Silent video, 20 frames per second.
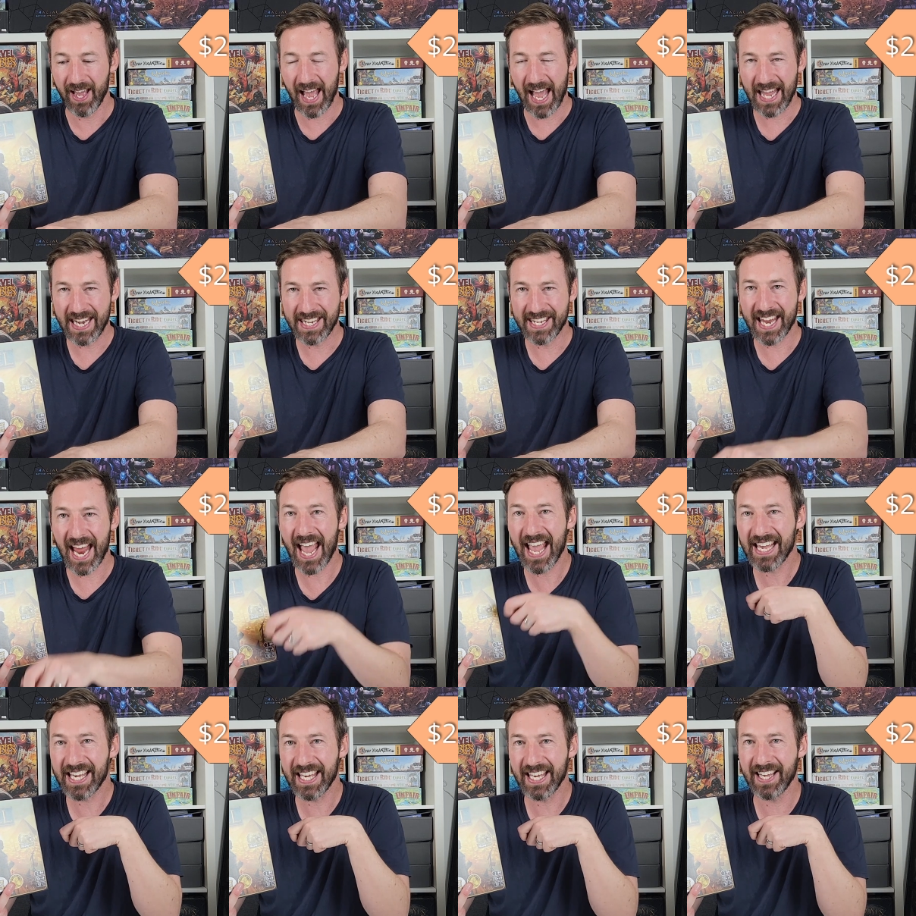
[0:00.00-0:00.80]
and
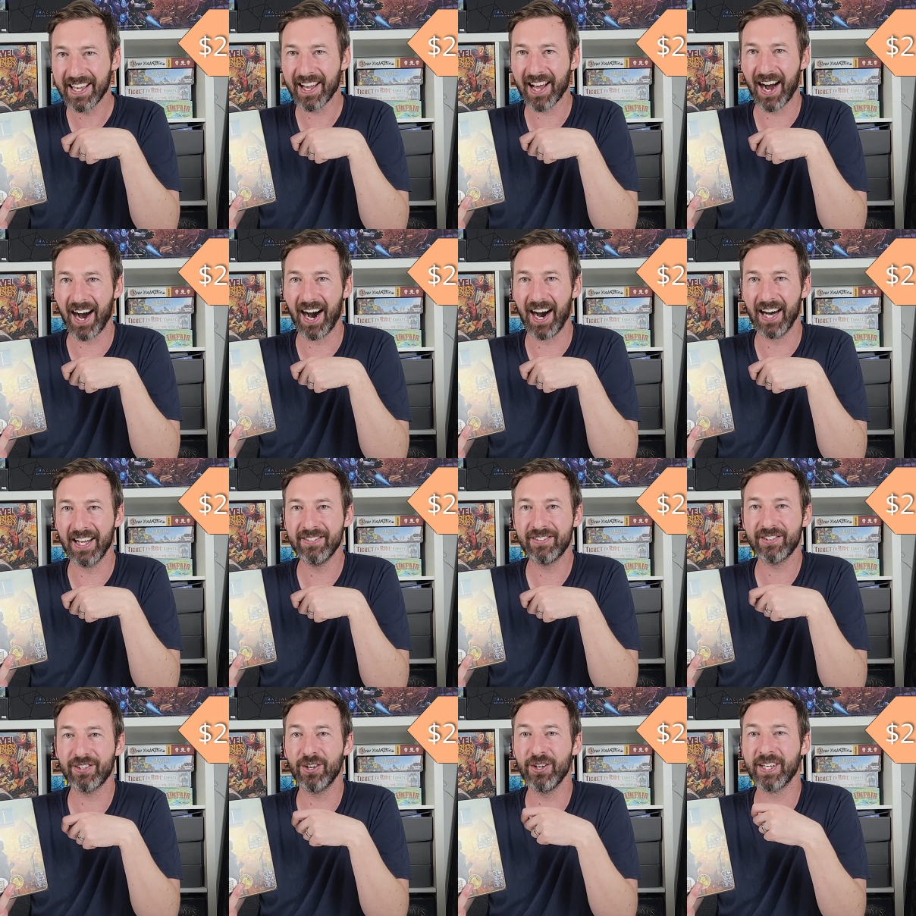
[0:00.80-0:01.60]
taking
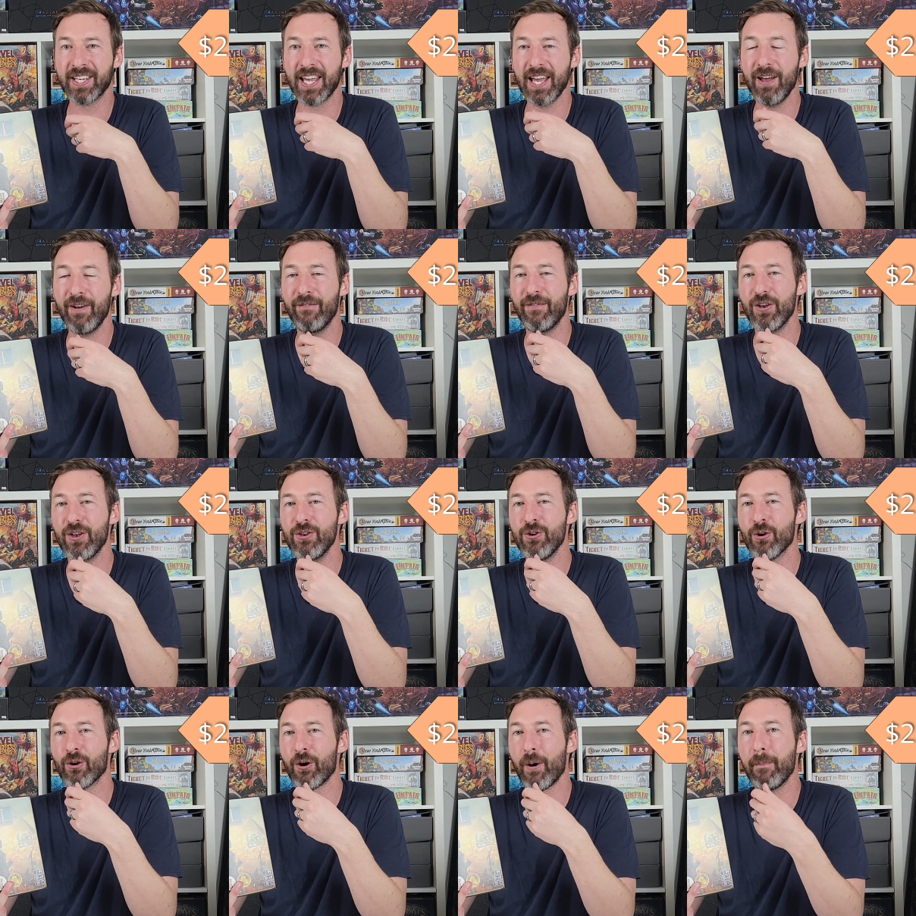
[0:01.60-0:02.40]
cards could give
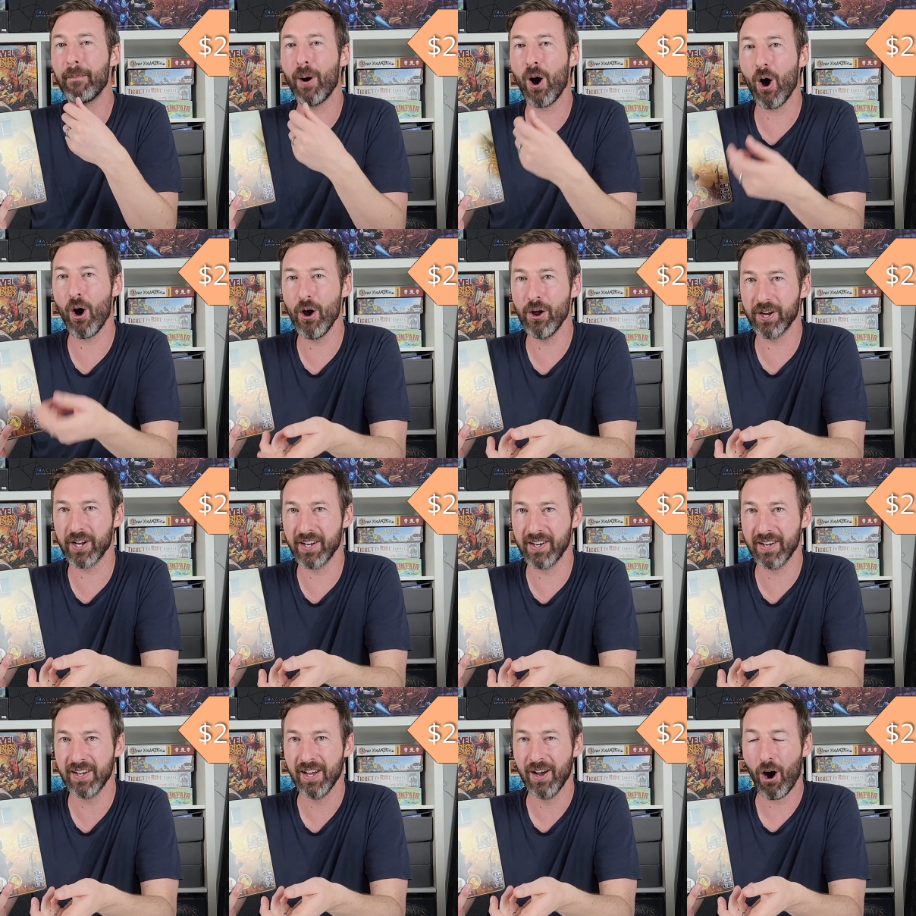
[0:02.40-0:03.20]
your
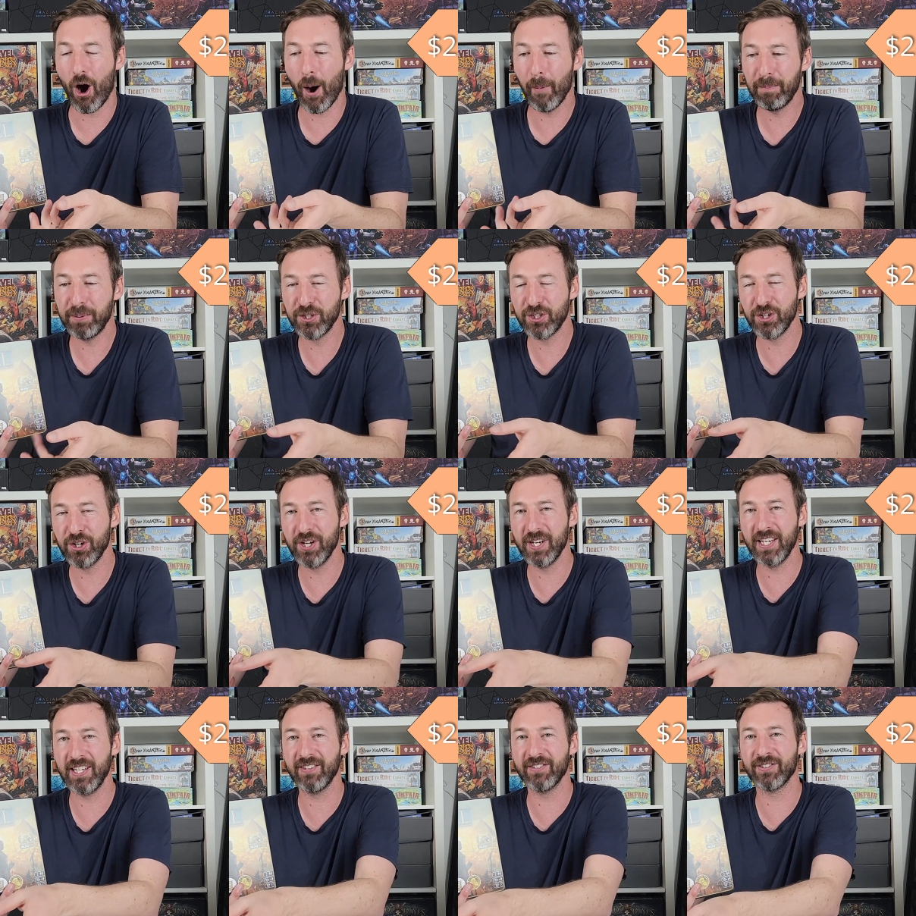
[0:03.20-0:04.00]
opponent
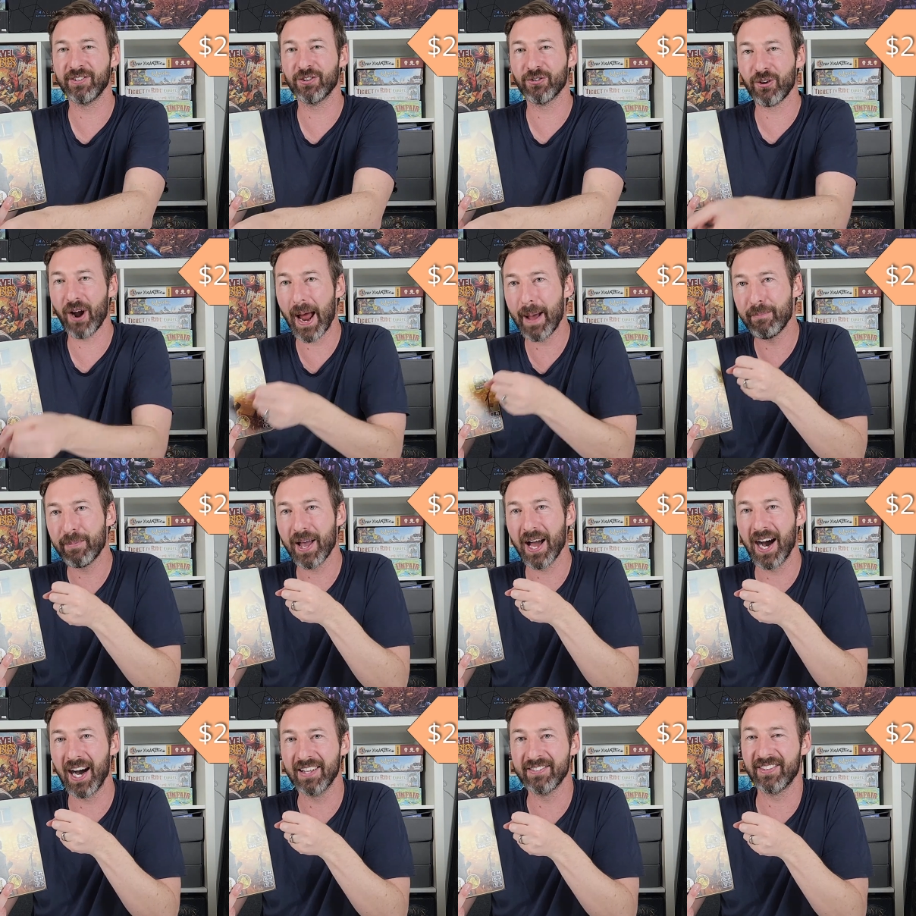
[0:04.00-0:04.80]
opportunities to grab
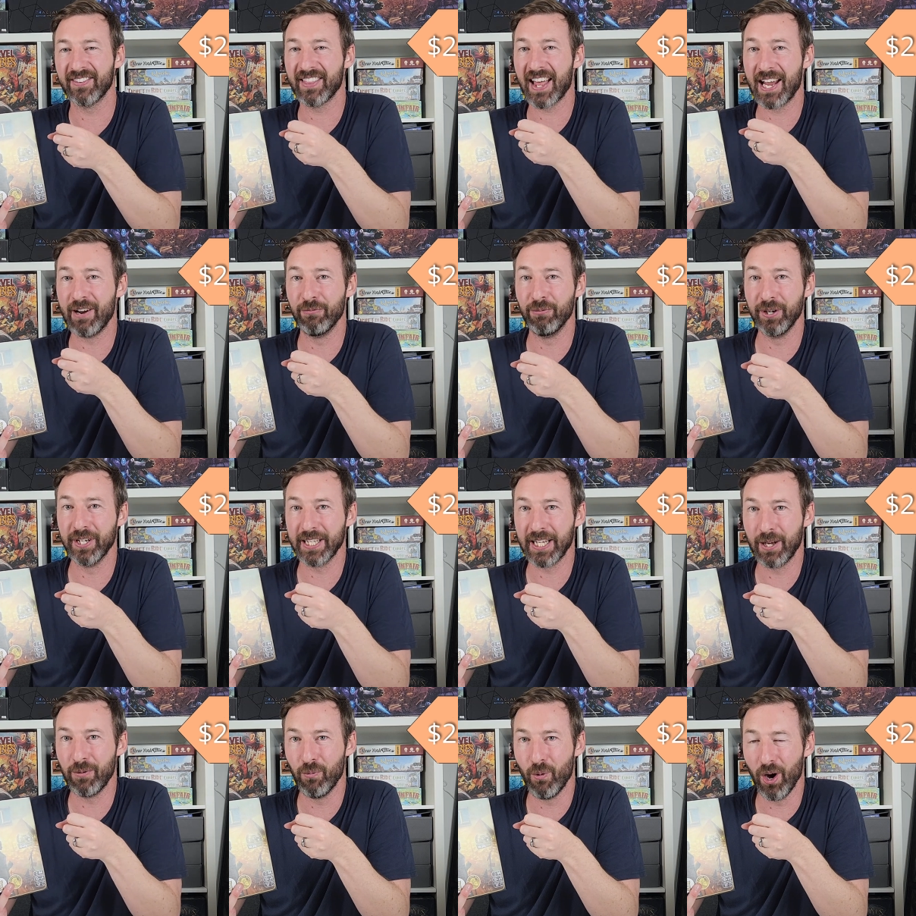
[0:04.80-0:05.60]
cards that they
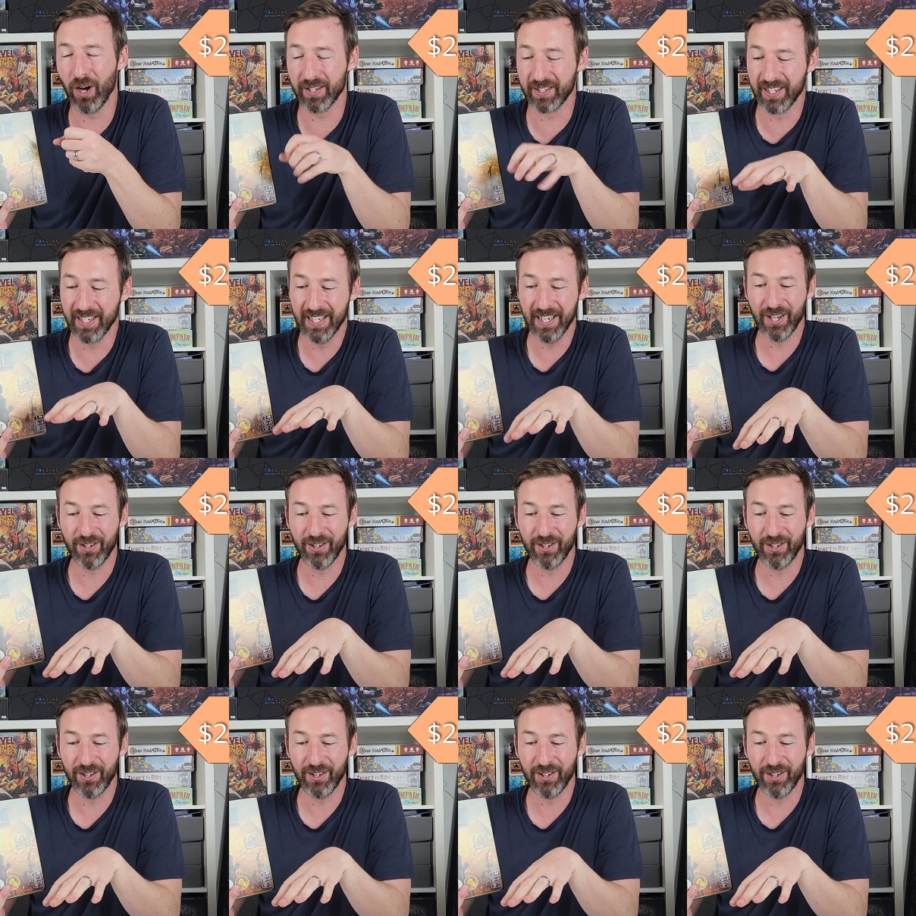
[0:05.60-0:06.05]
really want.